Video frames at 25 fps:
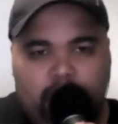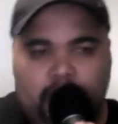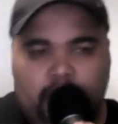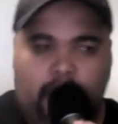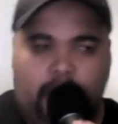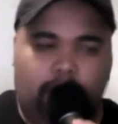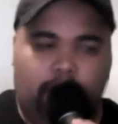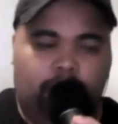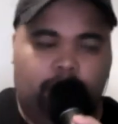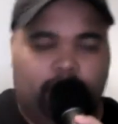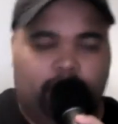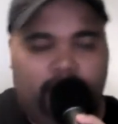
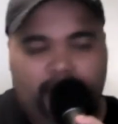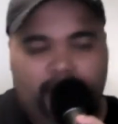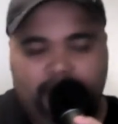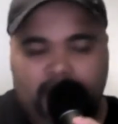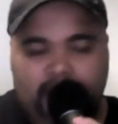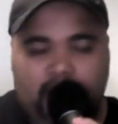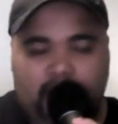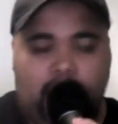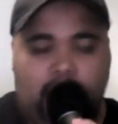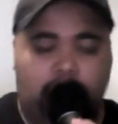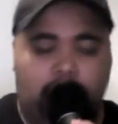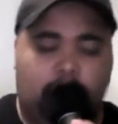Come playoff
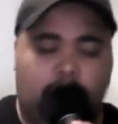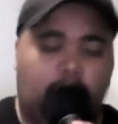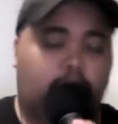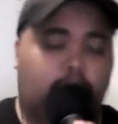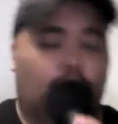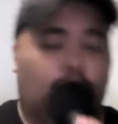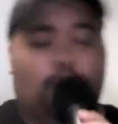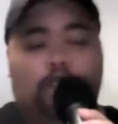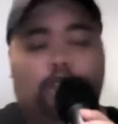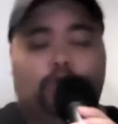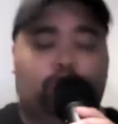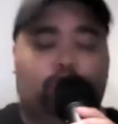time,
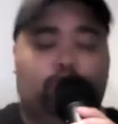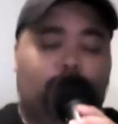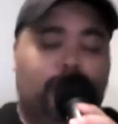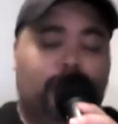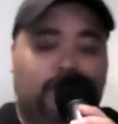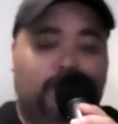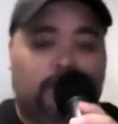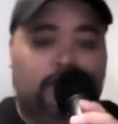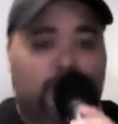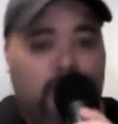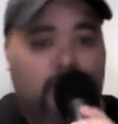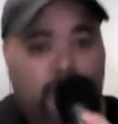LeBron
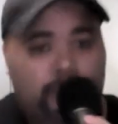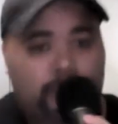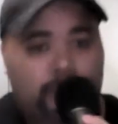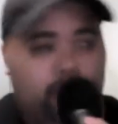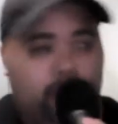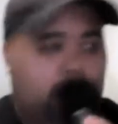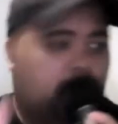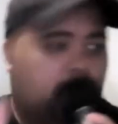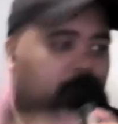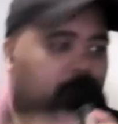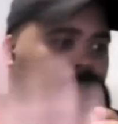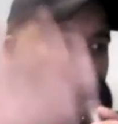rises up
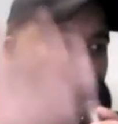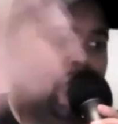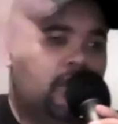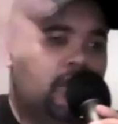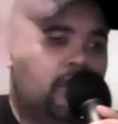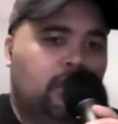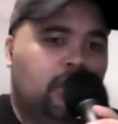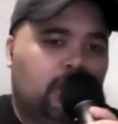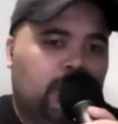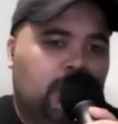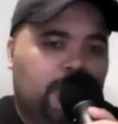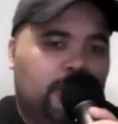and
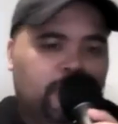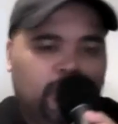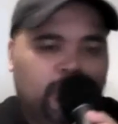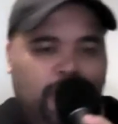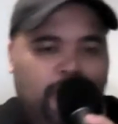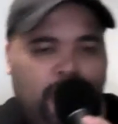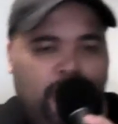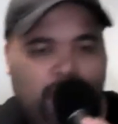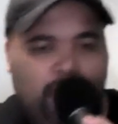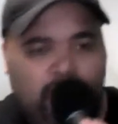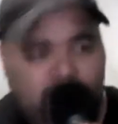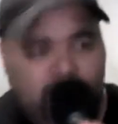the Clippers are a
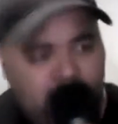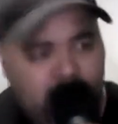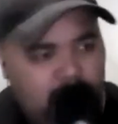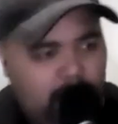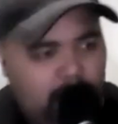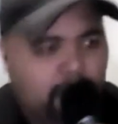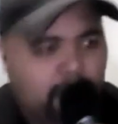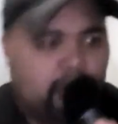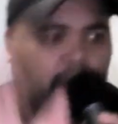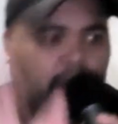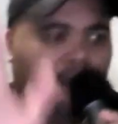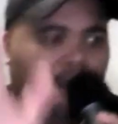better
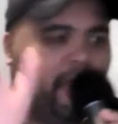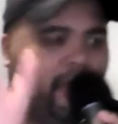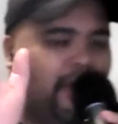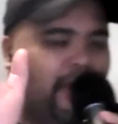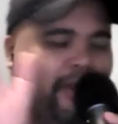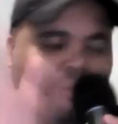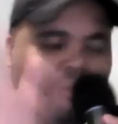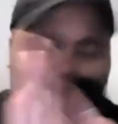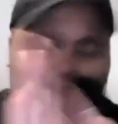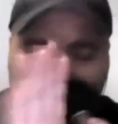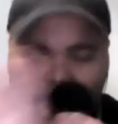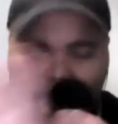team and all
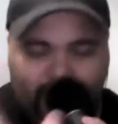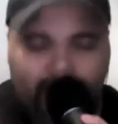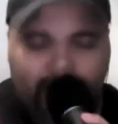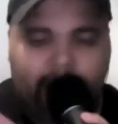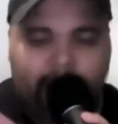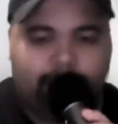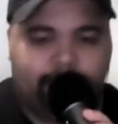that. Yeah.